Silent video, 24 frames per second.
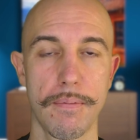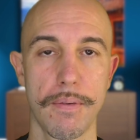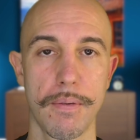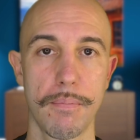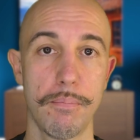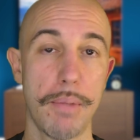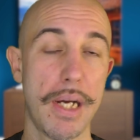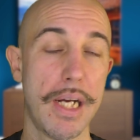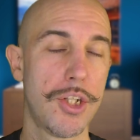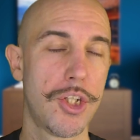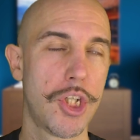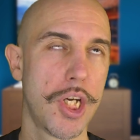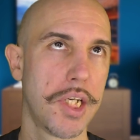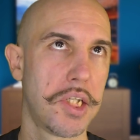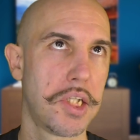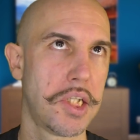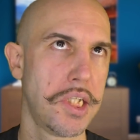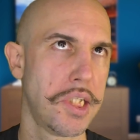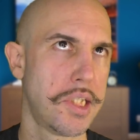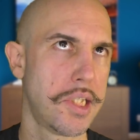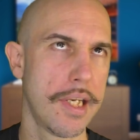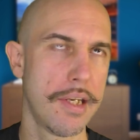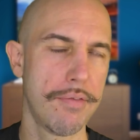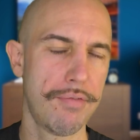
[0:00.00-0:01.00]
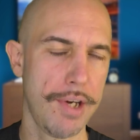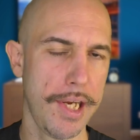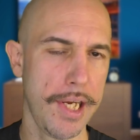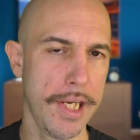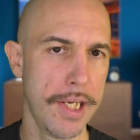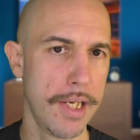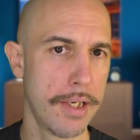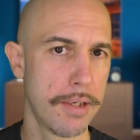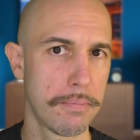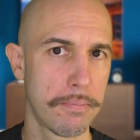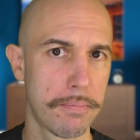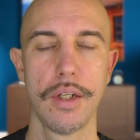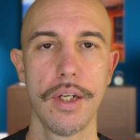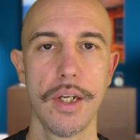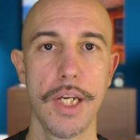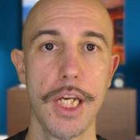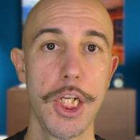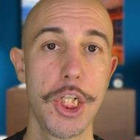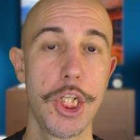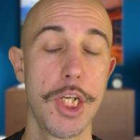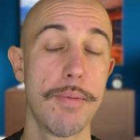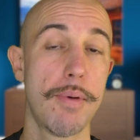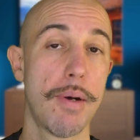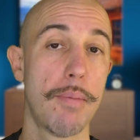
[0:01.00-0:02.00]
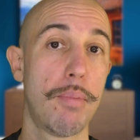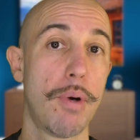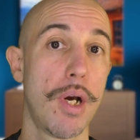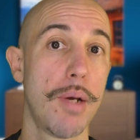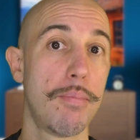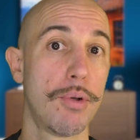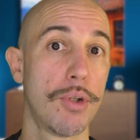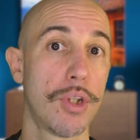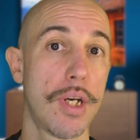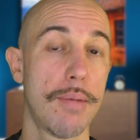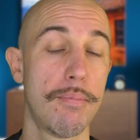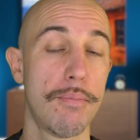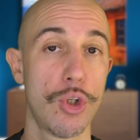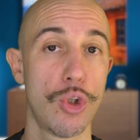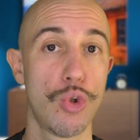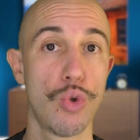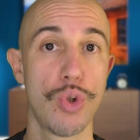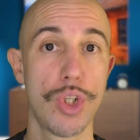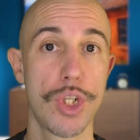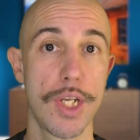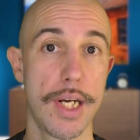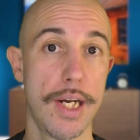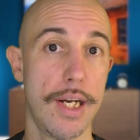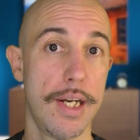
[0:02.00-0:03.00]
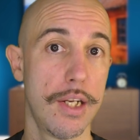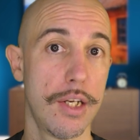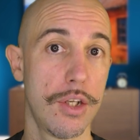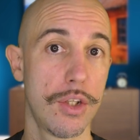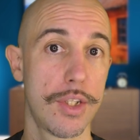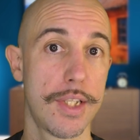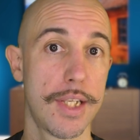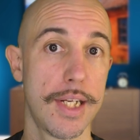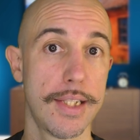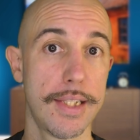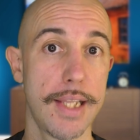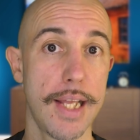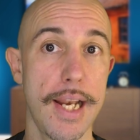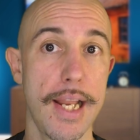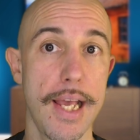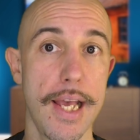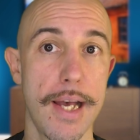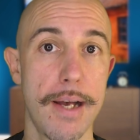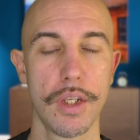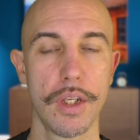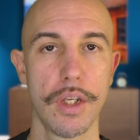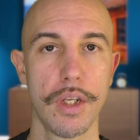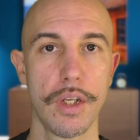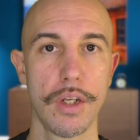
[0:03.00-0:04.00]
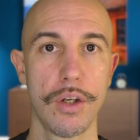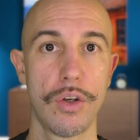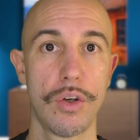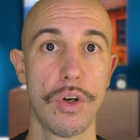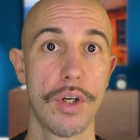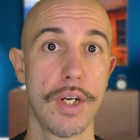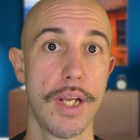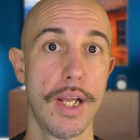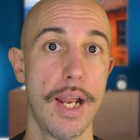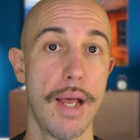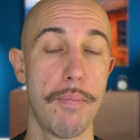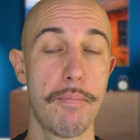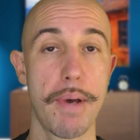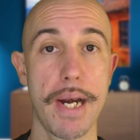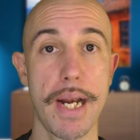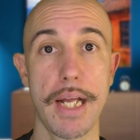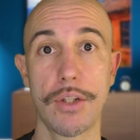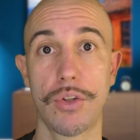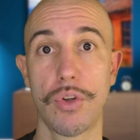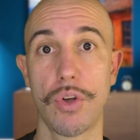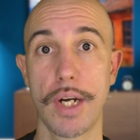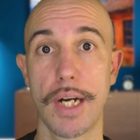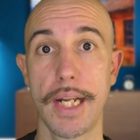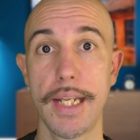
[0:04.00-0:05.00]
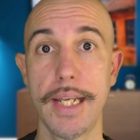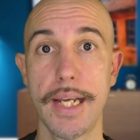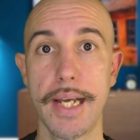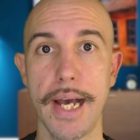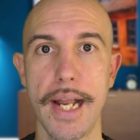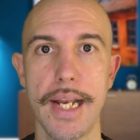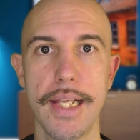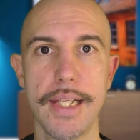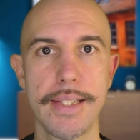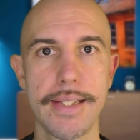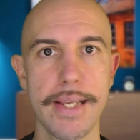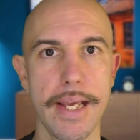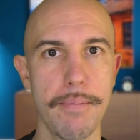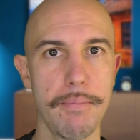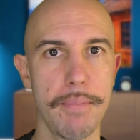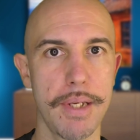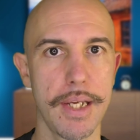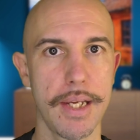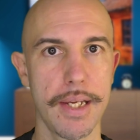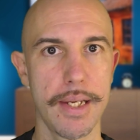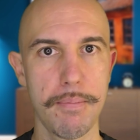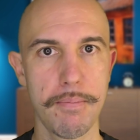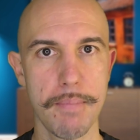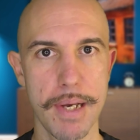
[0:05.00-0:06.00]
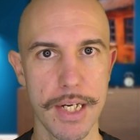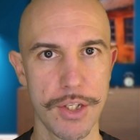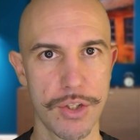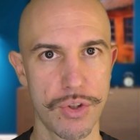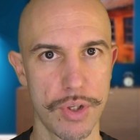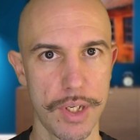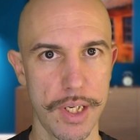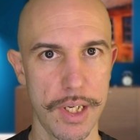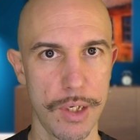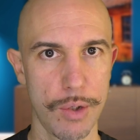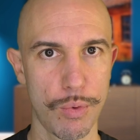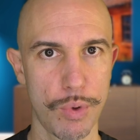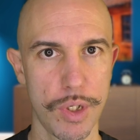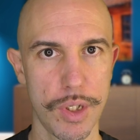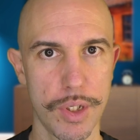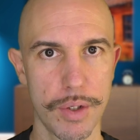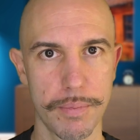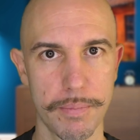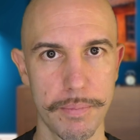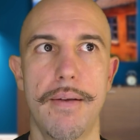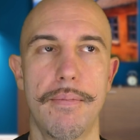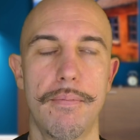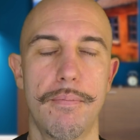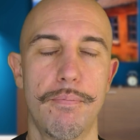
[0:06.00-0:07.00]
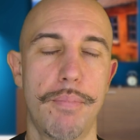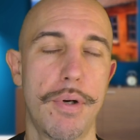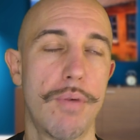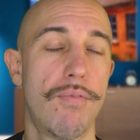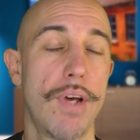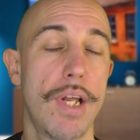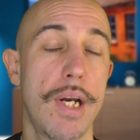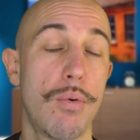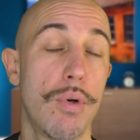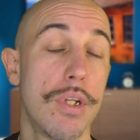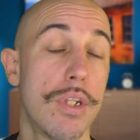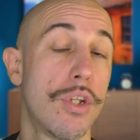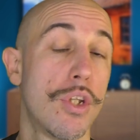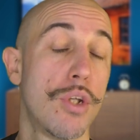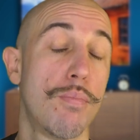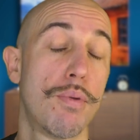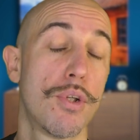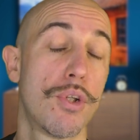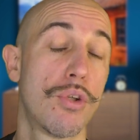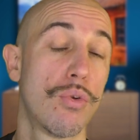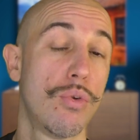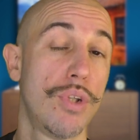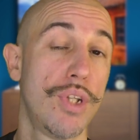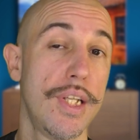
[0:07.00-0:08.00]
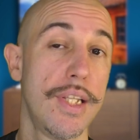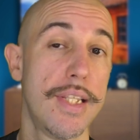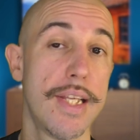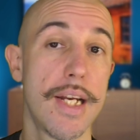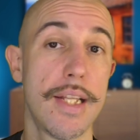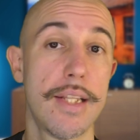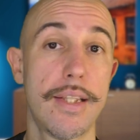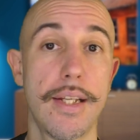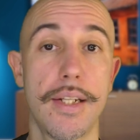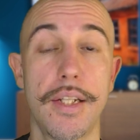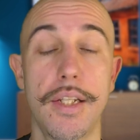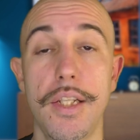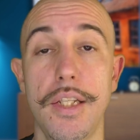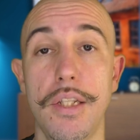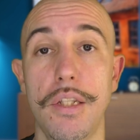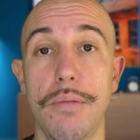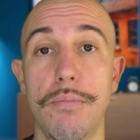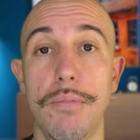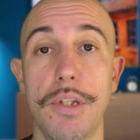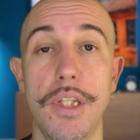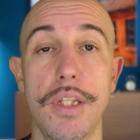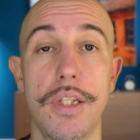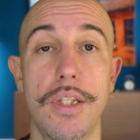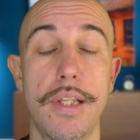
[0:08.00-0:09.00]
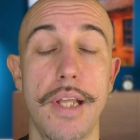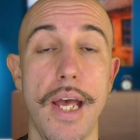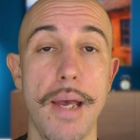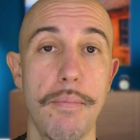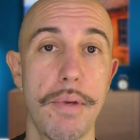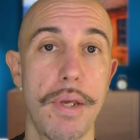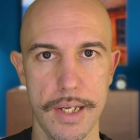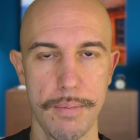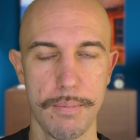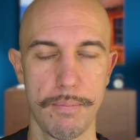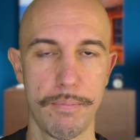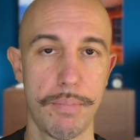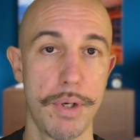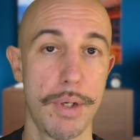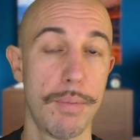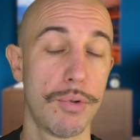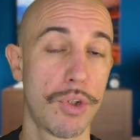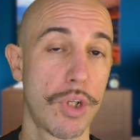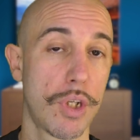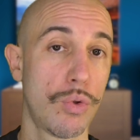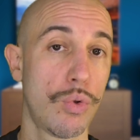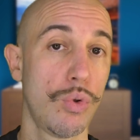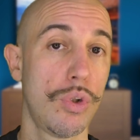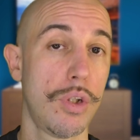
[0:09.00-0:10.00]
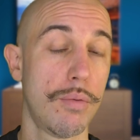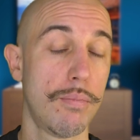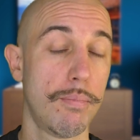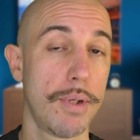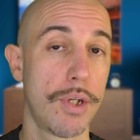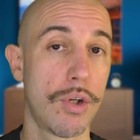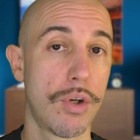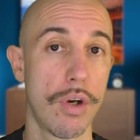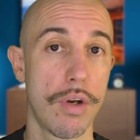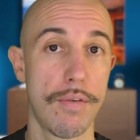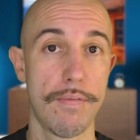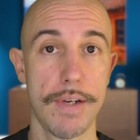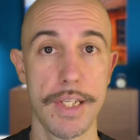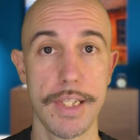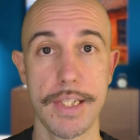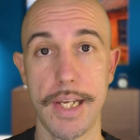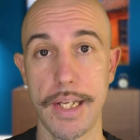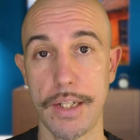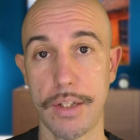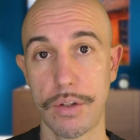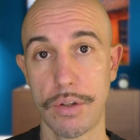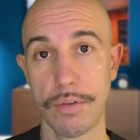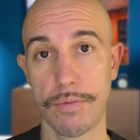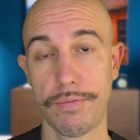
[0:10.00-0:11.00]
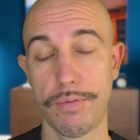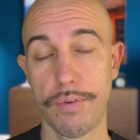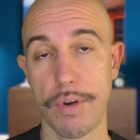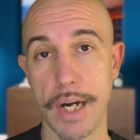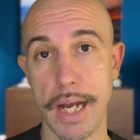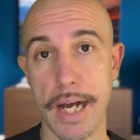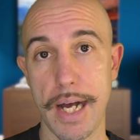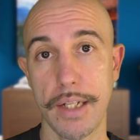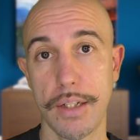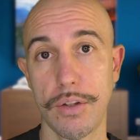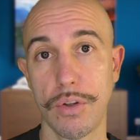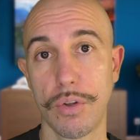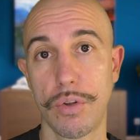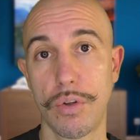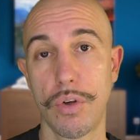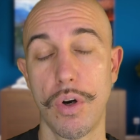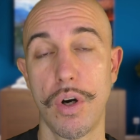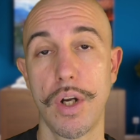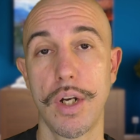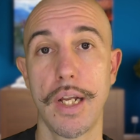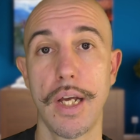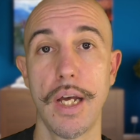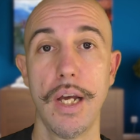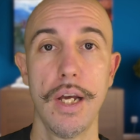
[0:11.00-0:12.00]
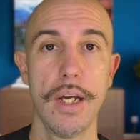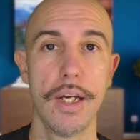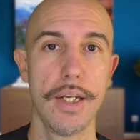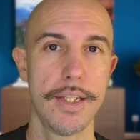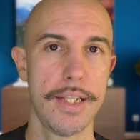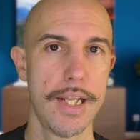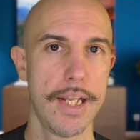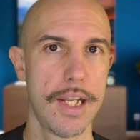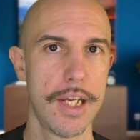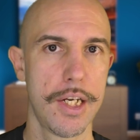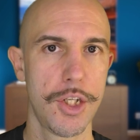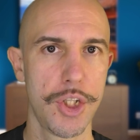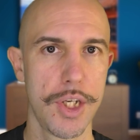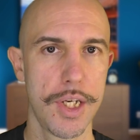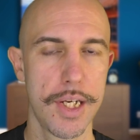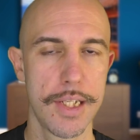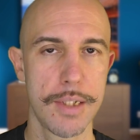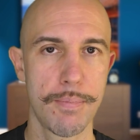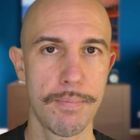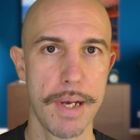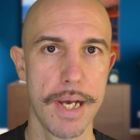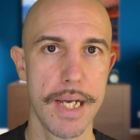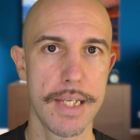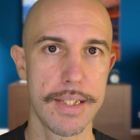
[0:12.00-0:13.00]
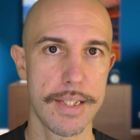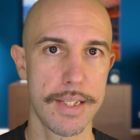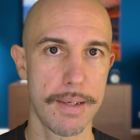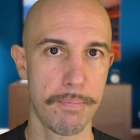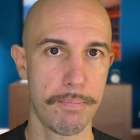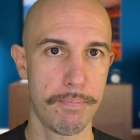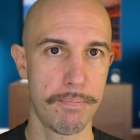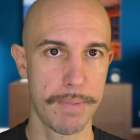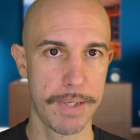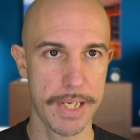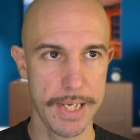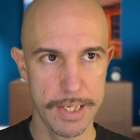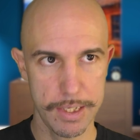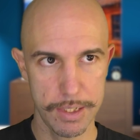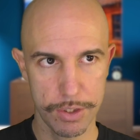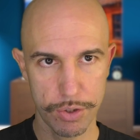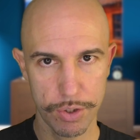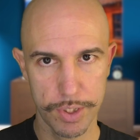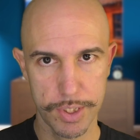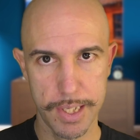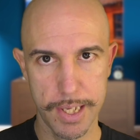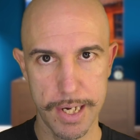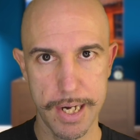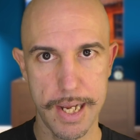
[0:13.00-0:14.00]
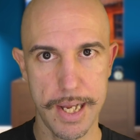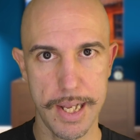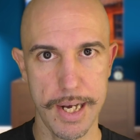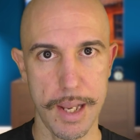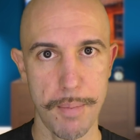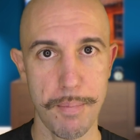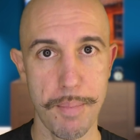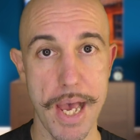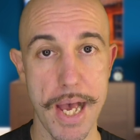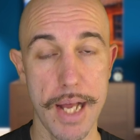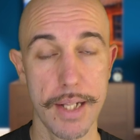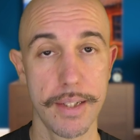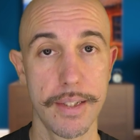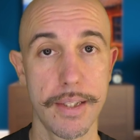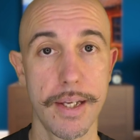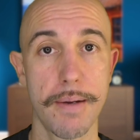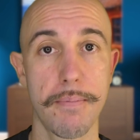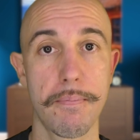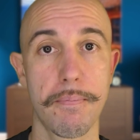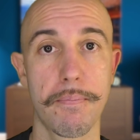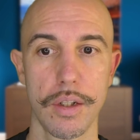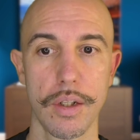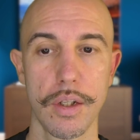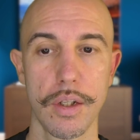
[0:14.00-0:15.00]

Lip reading: But some people don't care. Then add the plant with the roots semi-immersed in the liquid. To do this, you can use a little pot with holes filled with some rocks, or maybe with